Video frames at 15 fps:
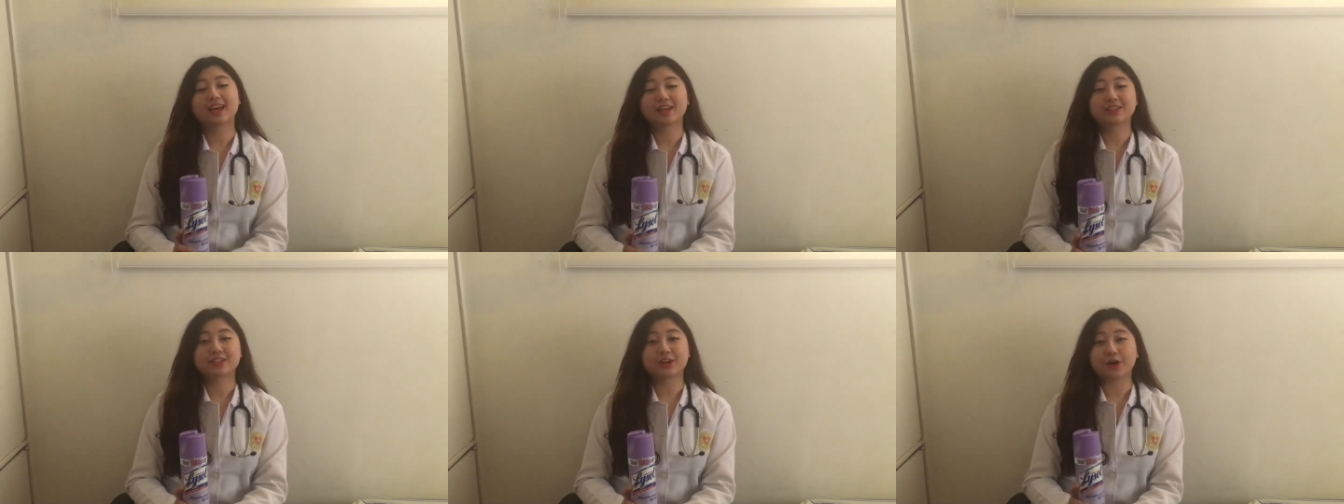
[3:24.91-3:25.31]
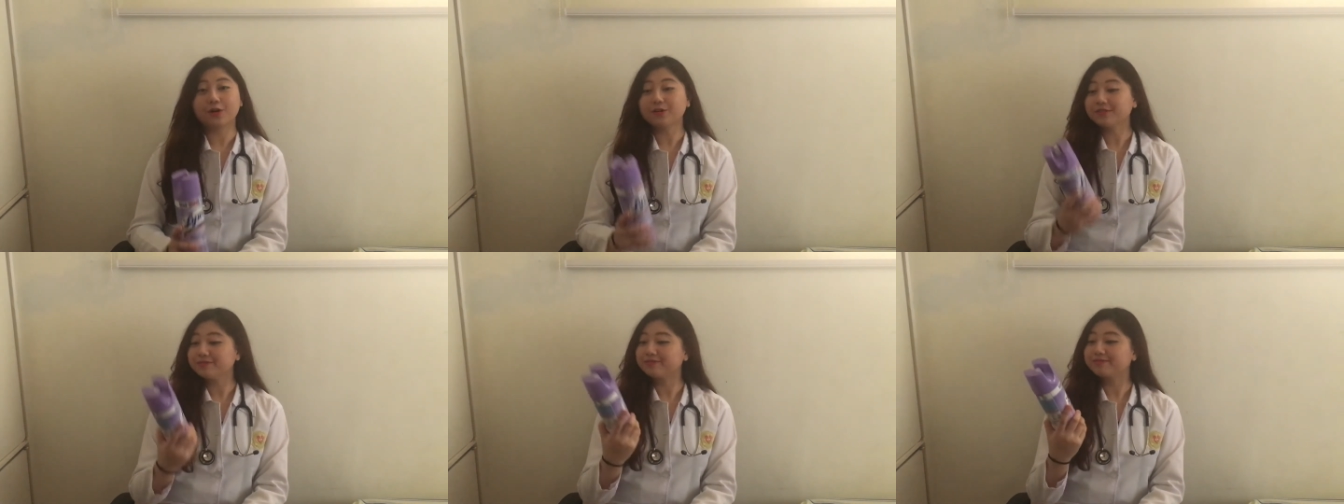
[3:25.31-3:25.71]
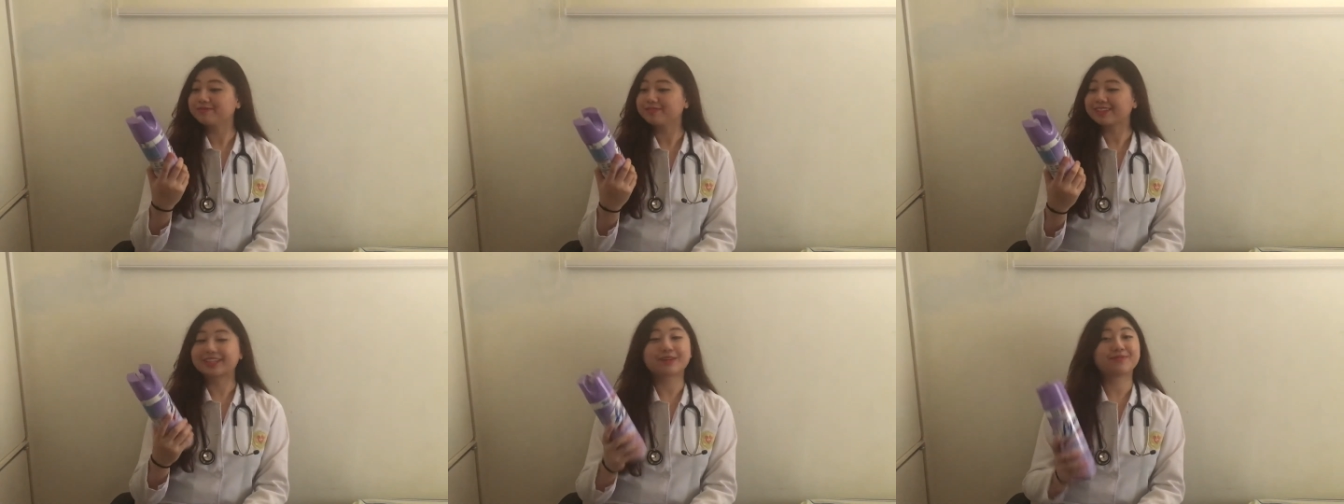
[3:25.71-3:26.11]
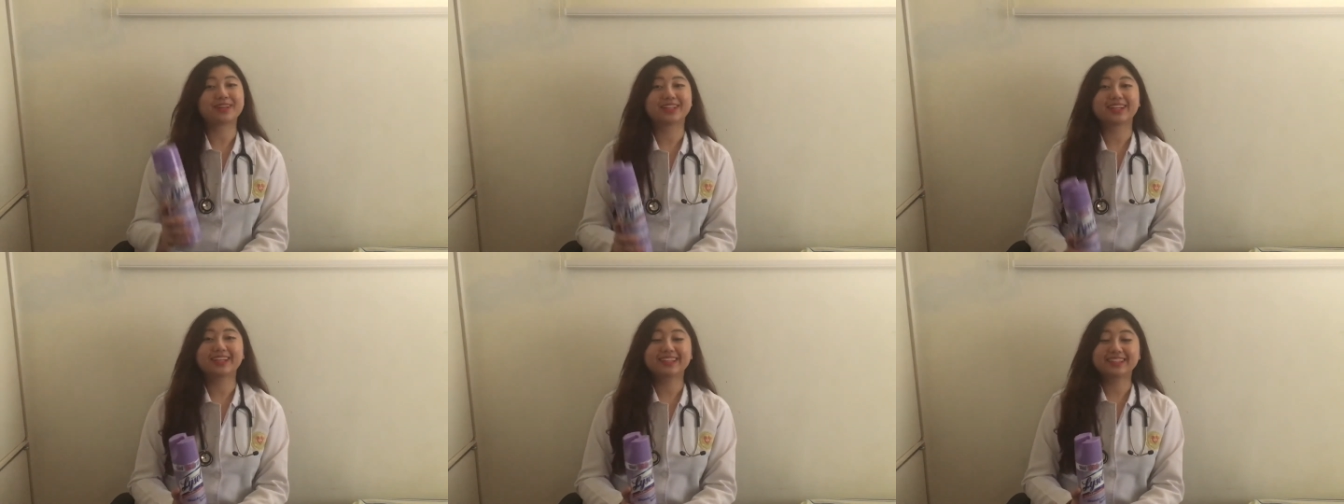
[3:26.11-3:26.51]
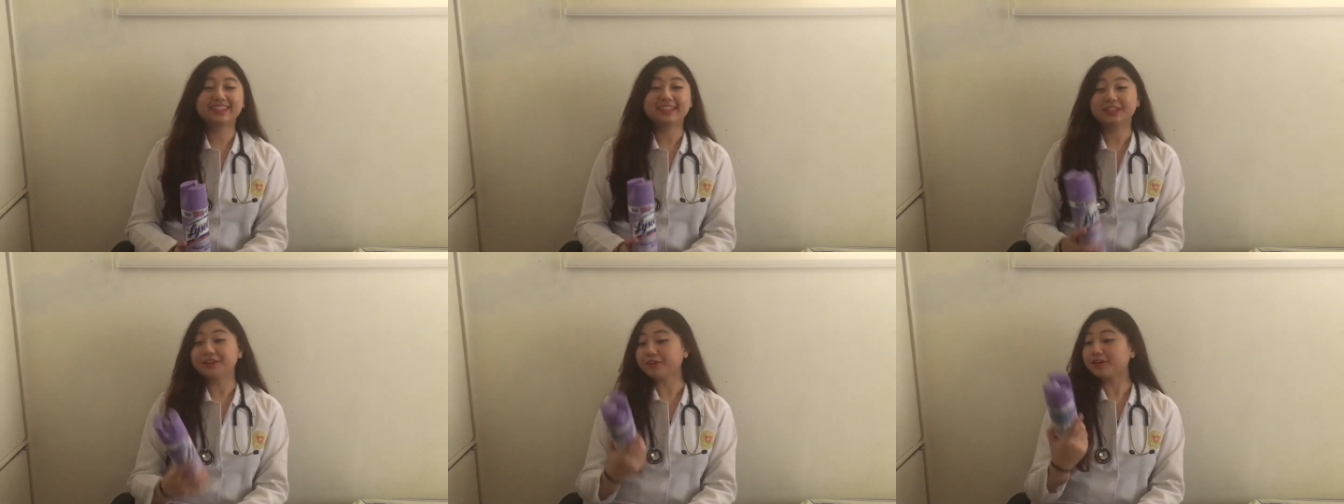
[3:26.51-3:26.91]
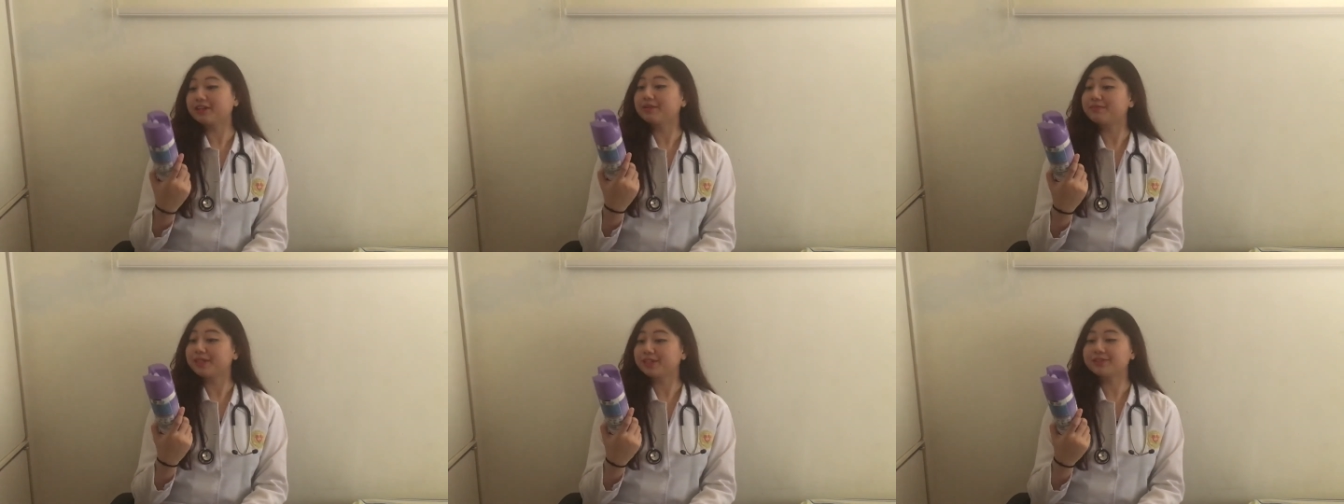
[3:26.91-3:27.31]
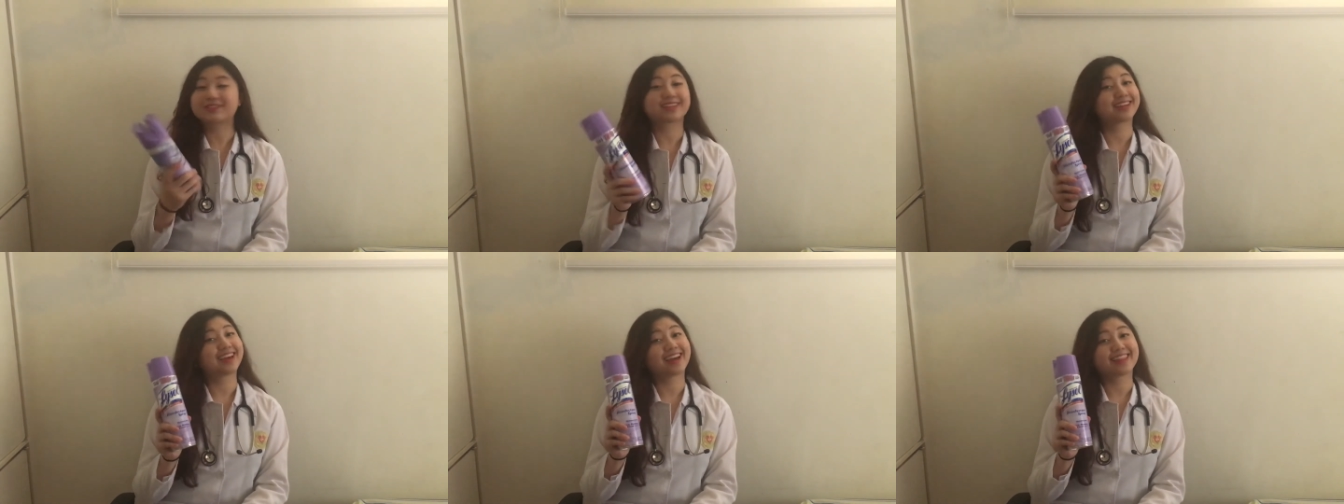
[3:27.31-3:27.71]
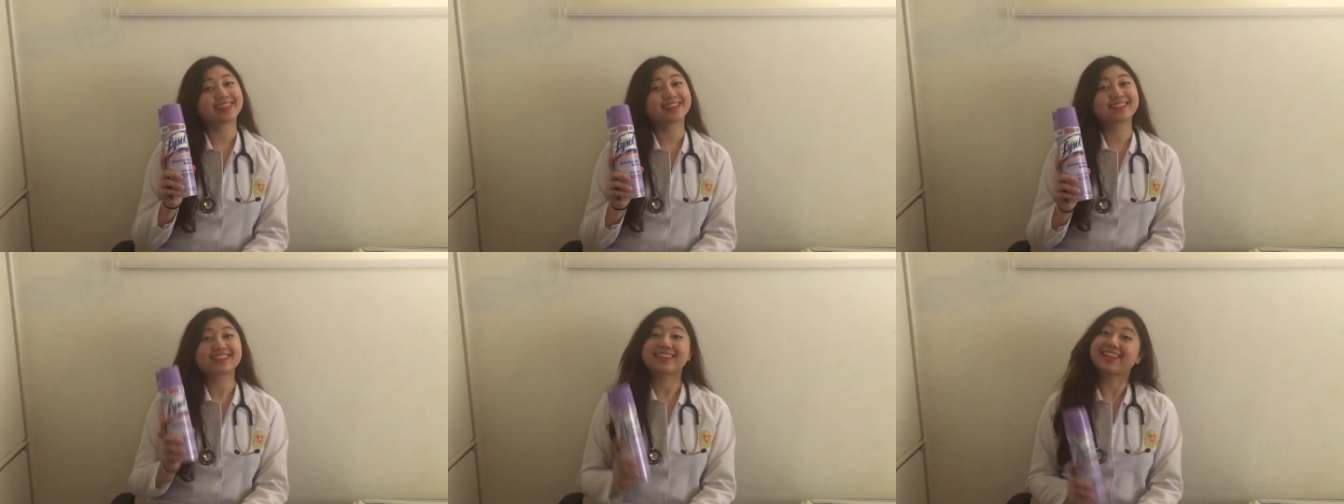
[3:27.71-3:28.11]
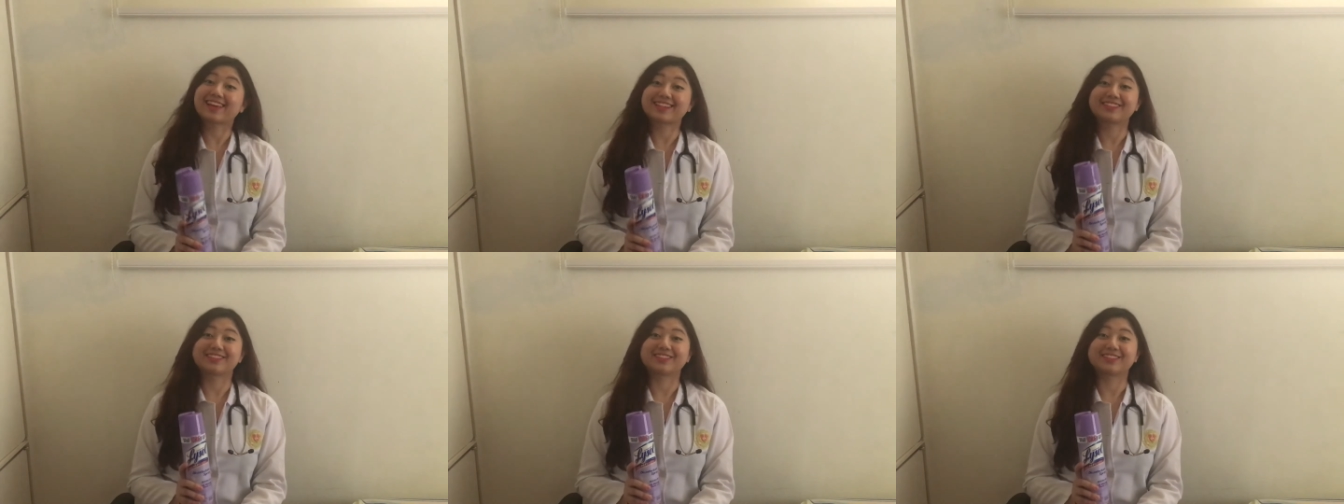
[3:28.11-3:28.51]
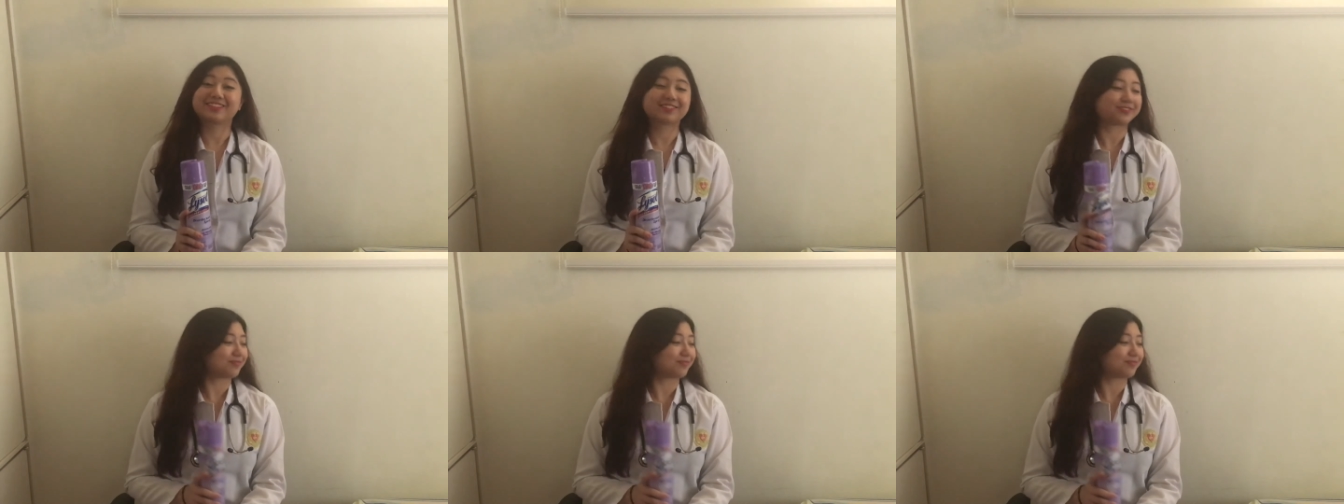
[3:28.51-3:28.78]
So, Camilla, you're gonna be using this Lysol.